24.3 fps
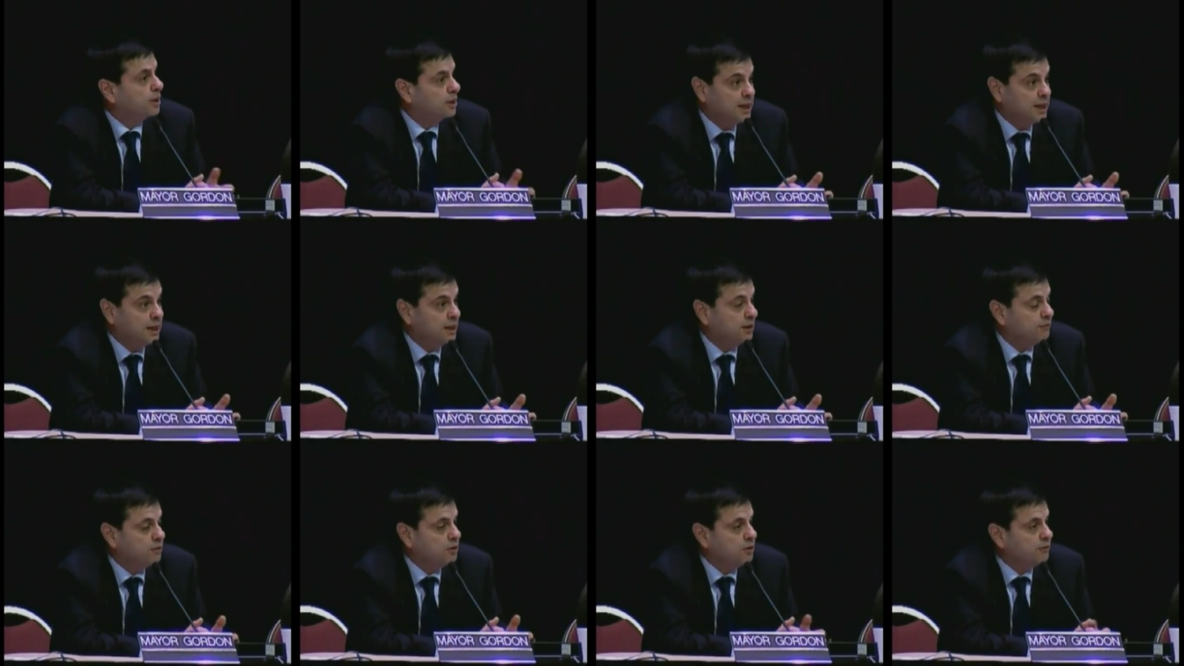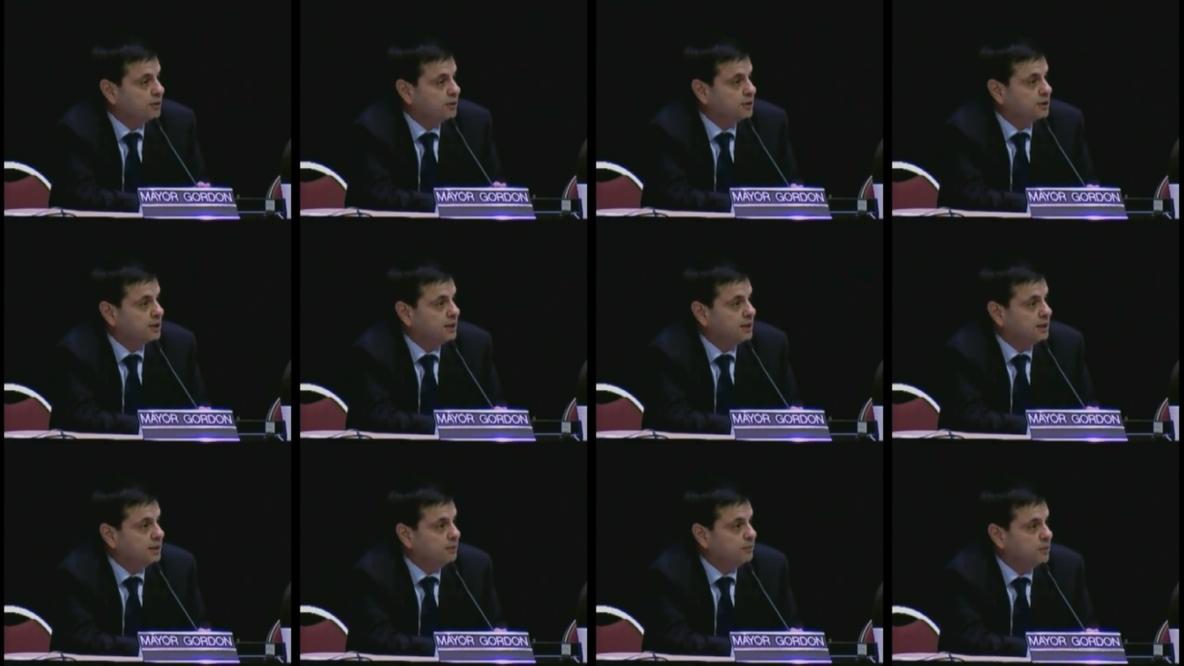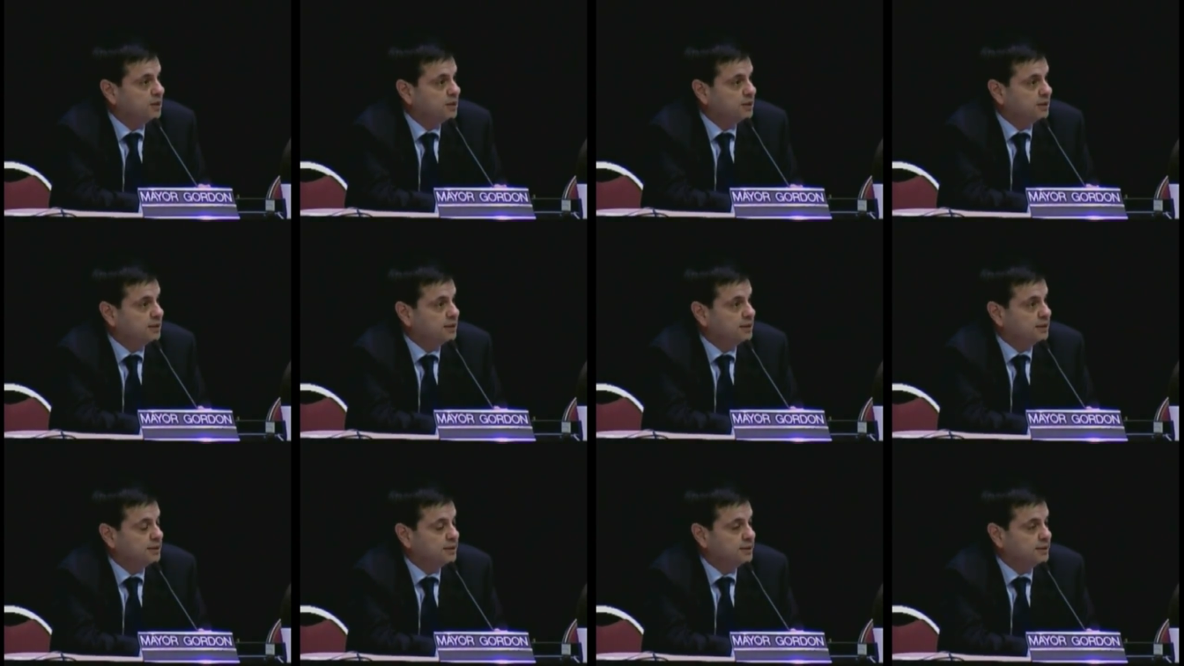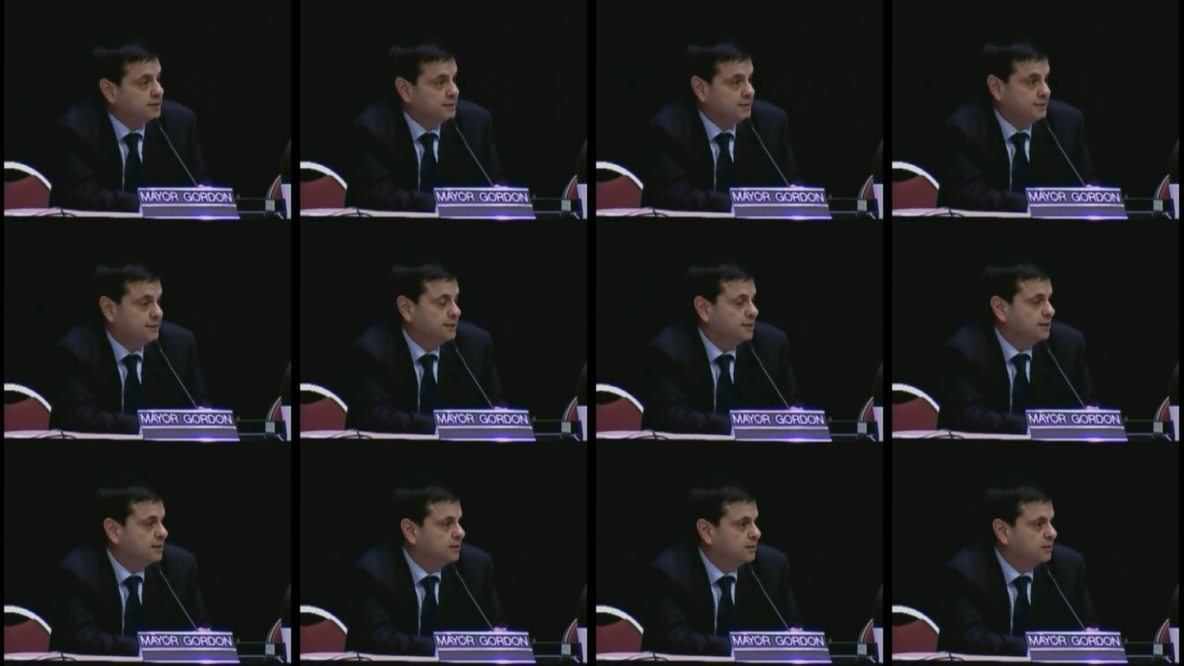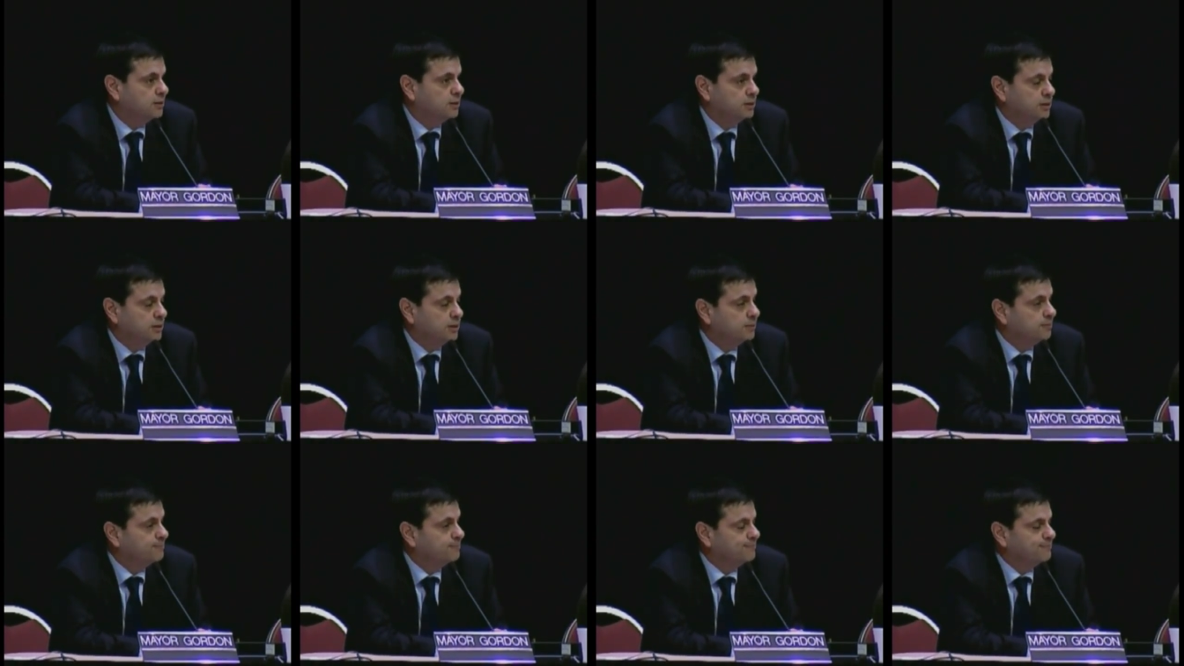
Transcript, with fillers: a lot of overtime and or